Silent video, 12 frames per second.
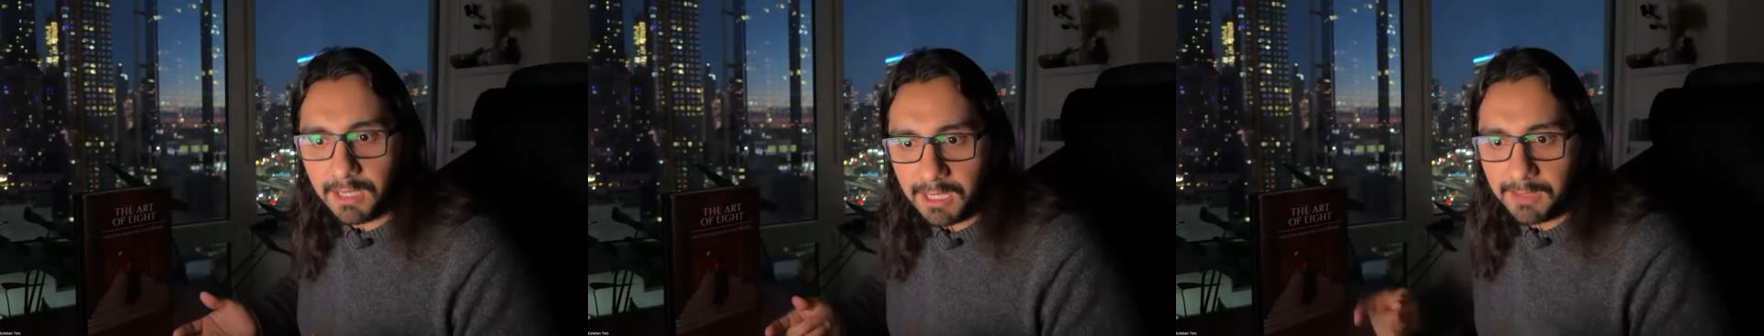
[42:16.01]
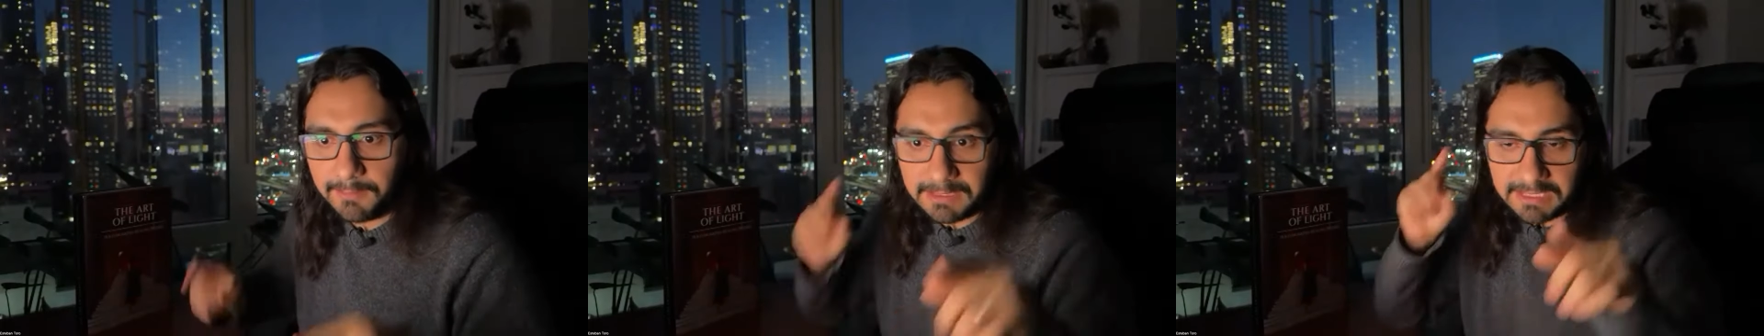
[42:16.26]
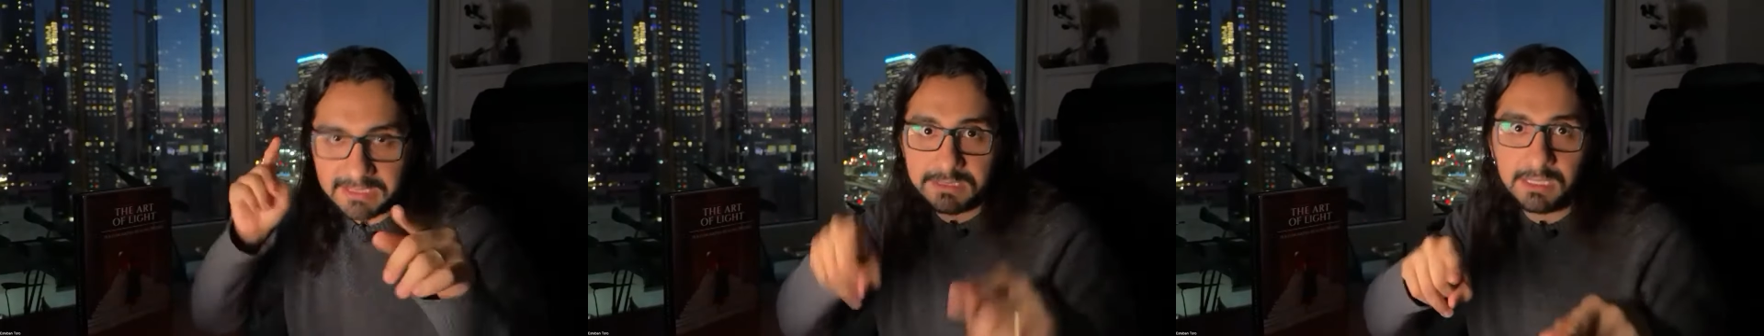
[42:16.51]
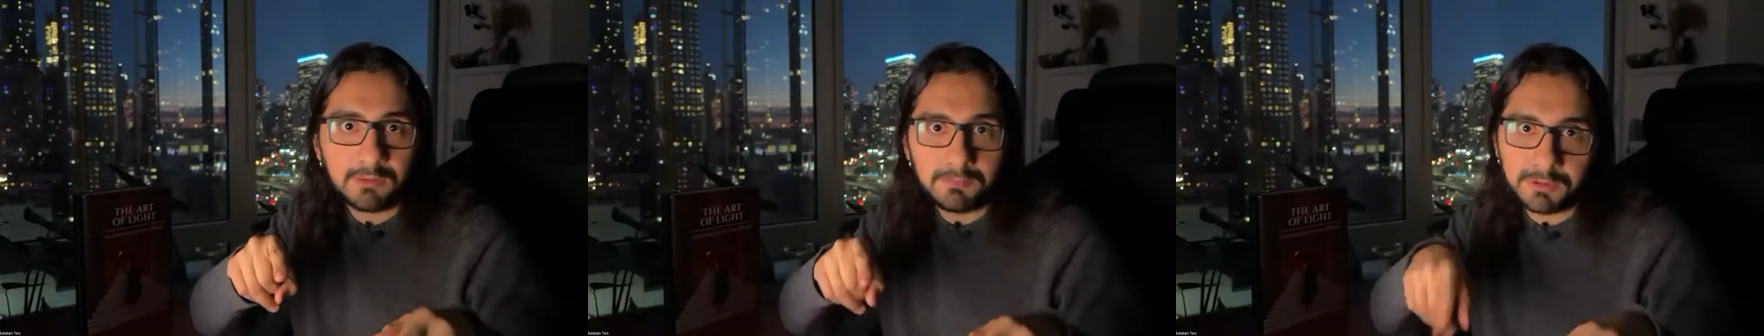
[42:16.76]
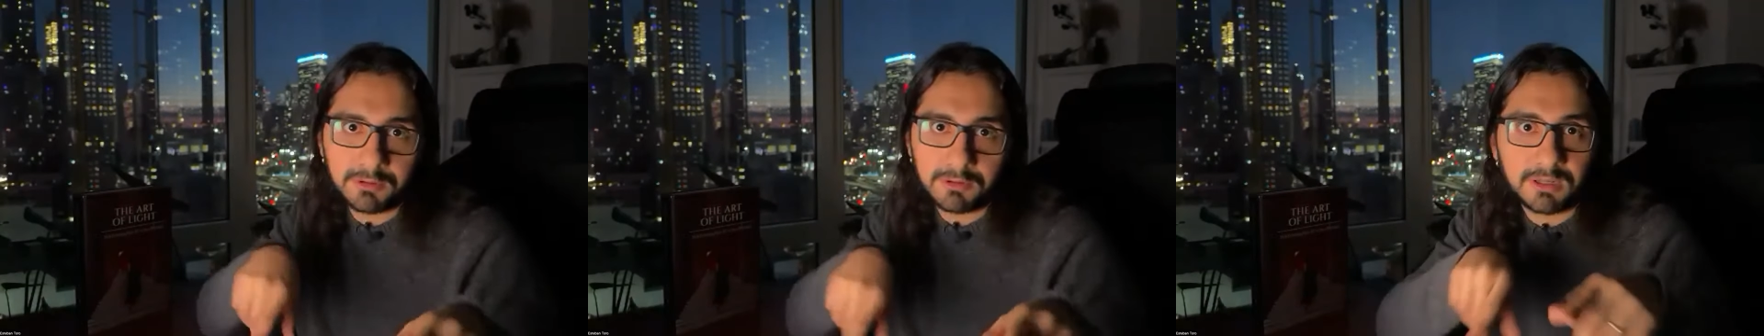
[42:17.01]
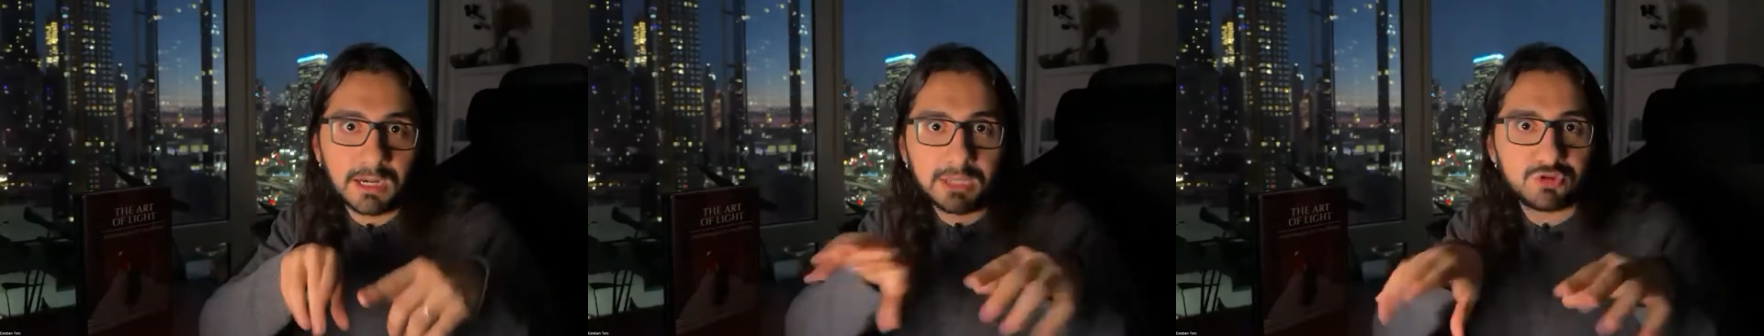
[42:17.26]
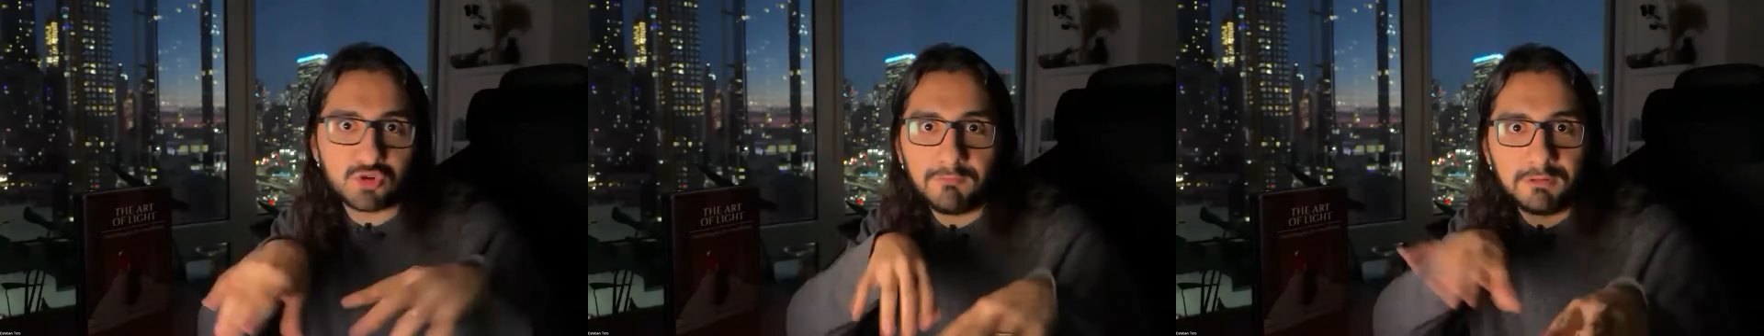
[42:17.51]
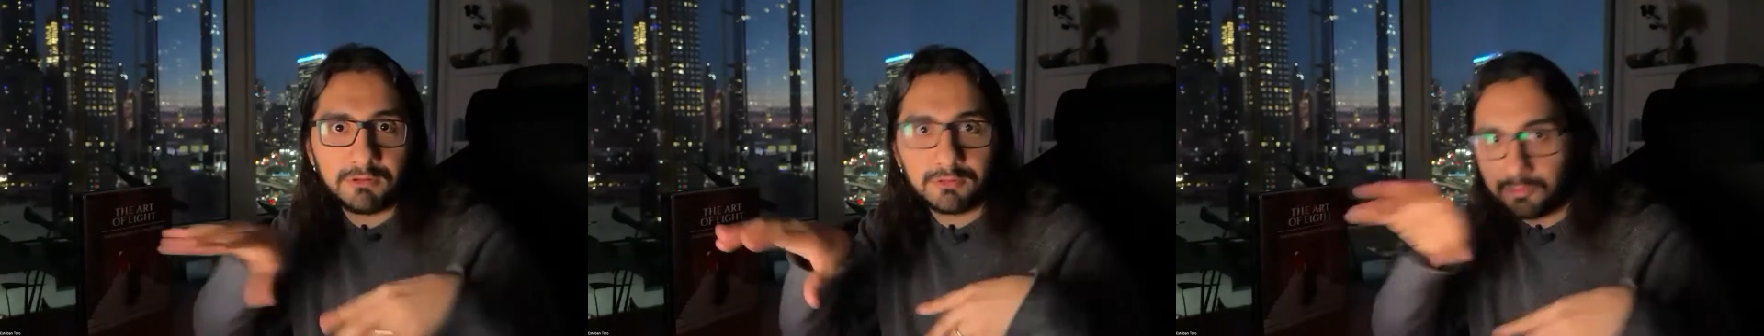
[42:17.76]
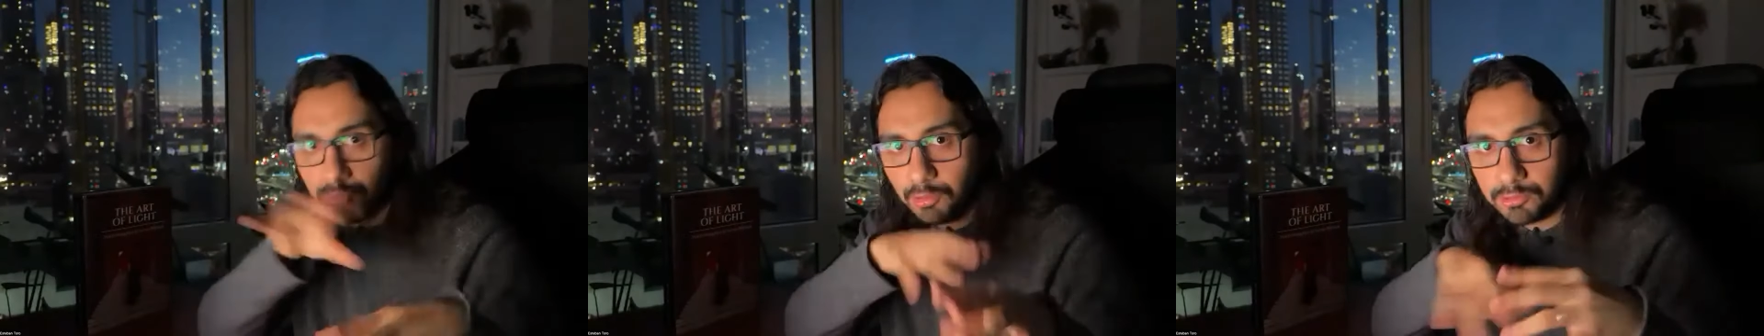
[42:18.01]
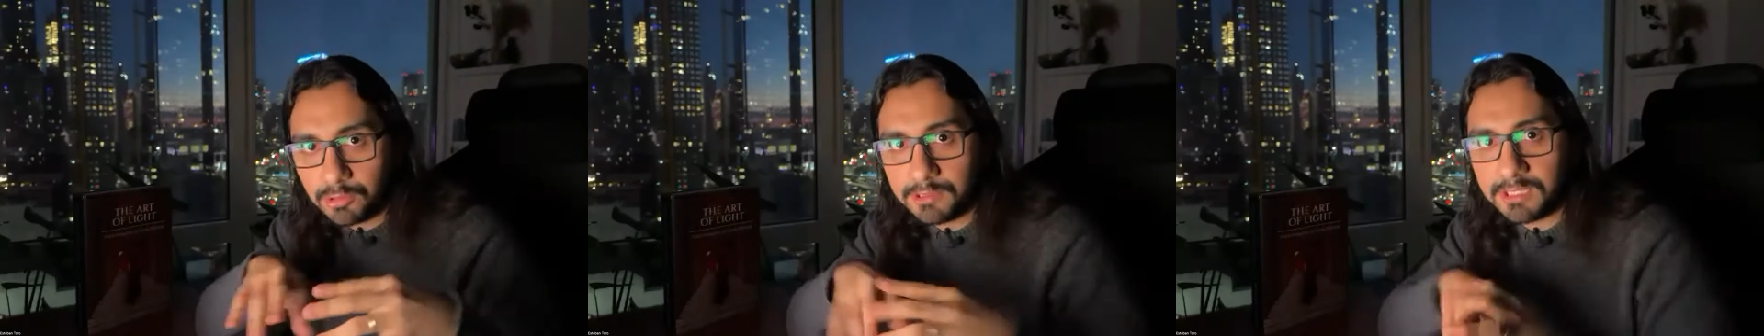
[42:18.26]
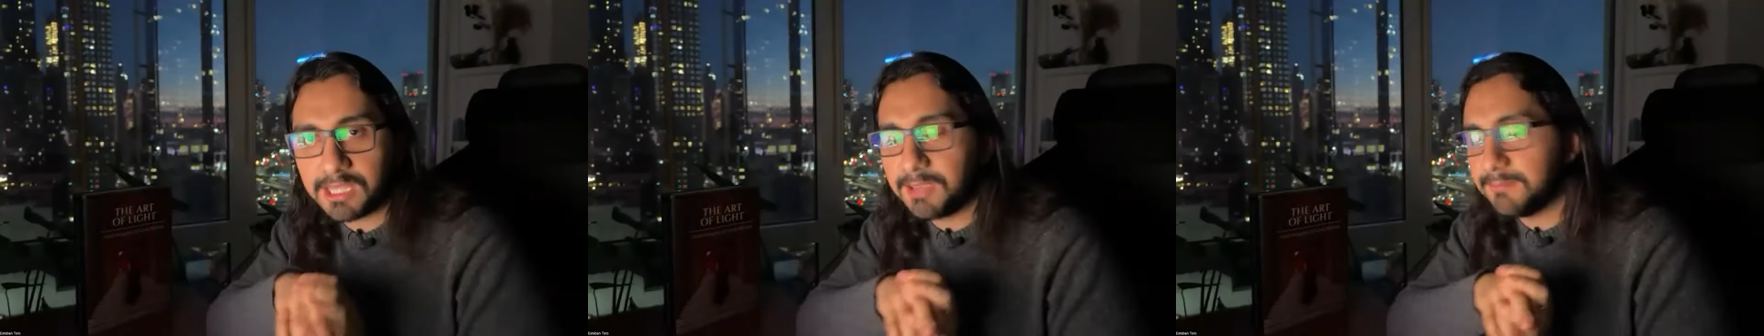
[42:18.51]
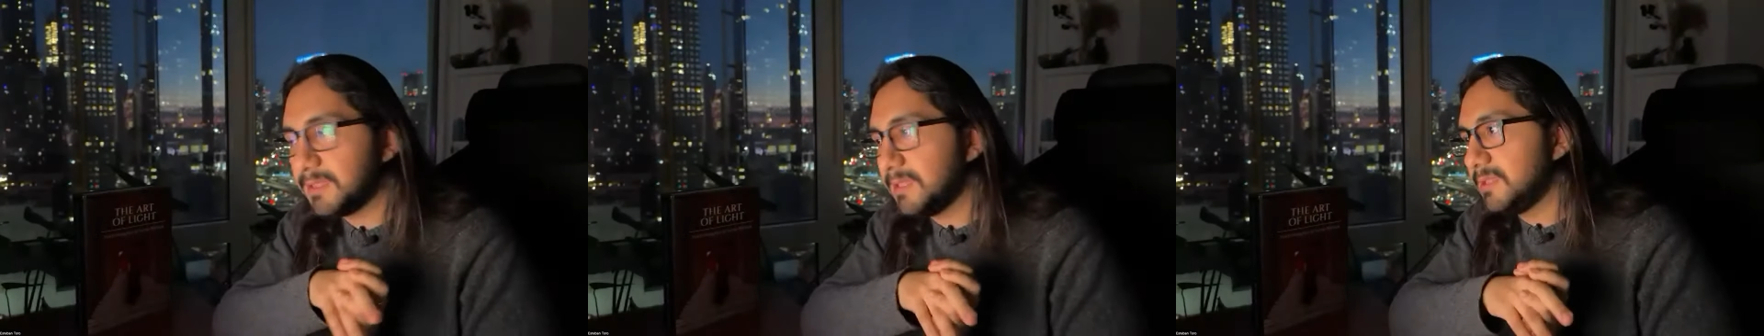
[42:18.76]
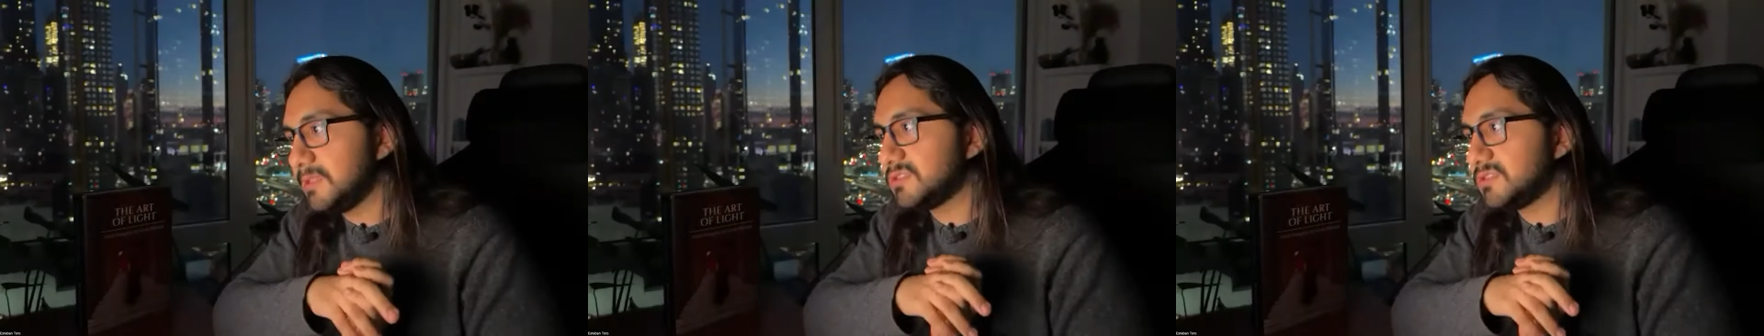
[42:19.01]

Uh, but this is the computer that I travel on the road all the time.